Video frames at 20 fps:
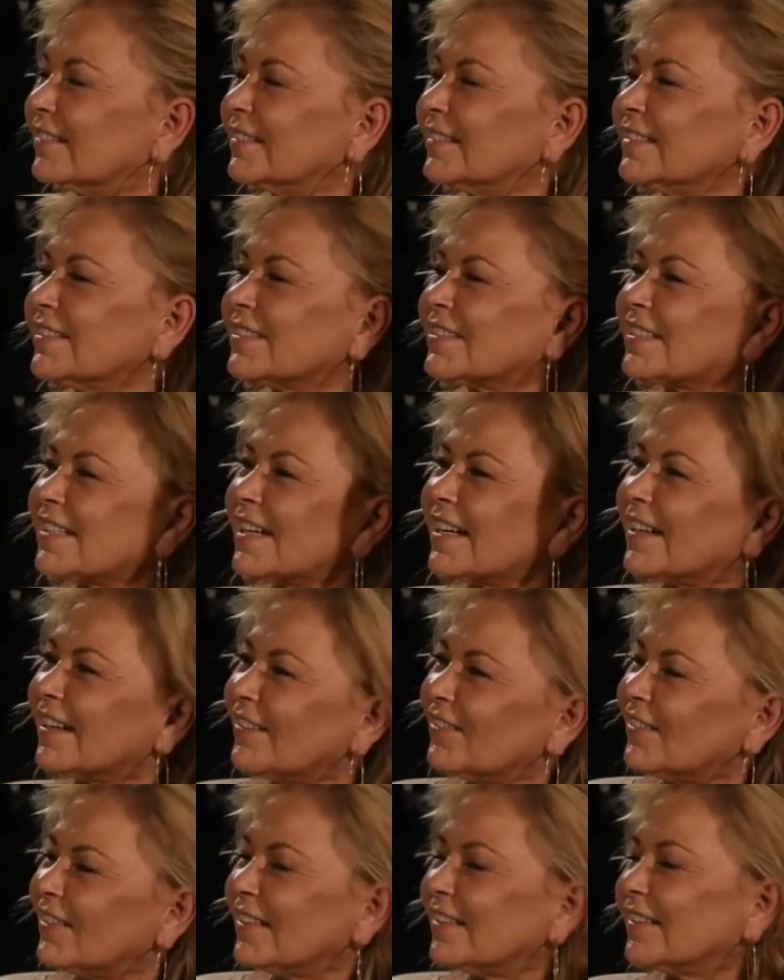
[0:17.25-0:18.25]
you said
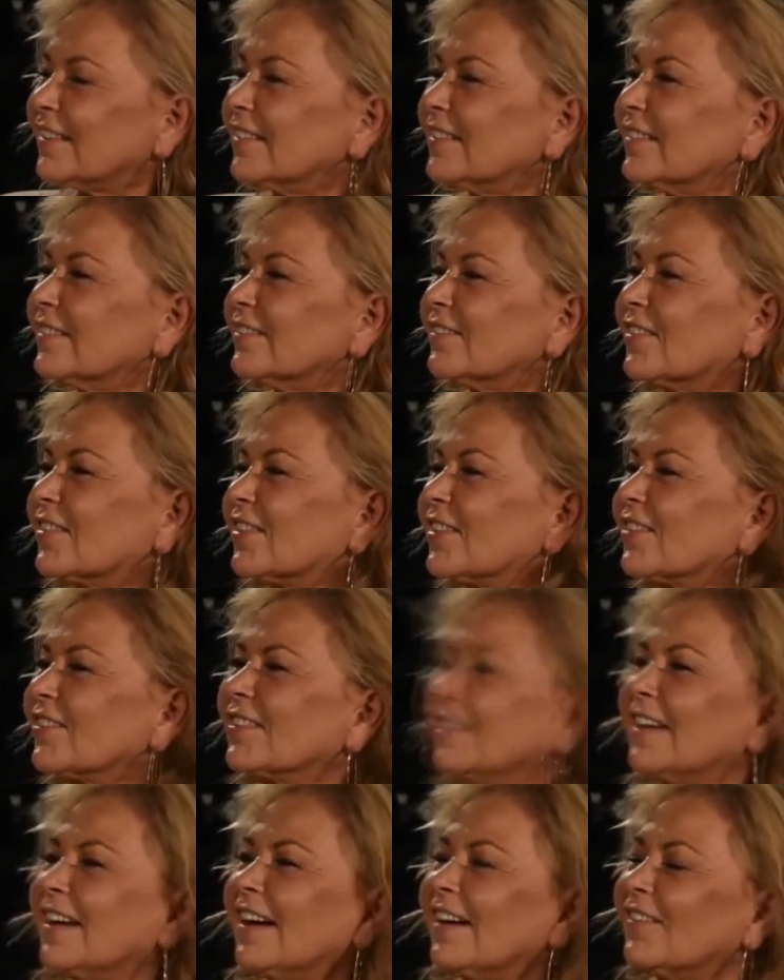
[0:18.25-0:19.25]
I'm in
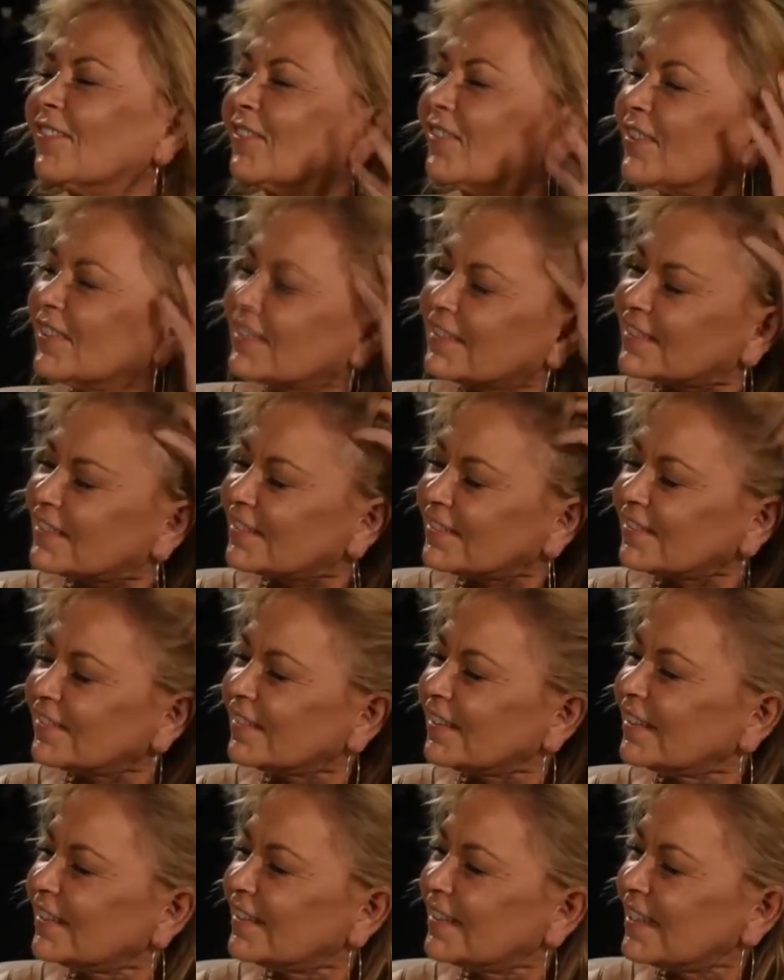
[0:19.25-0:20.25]
3 outfits.
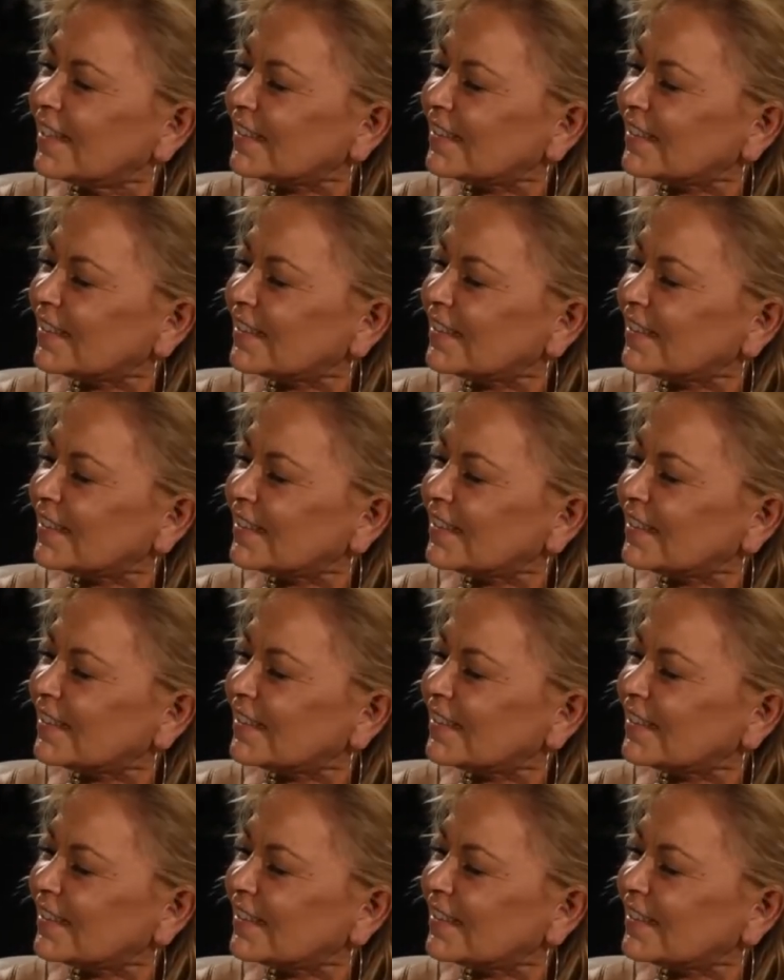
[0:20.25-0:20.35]
Nixon.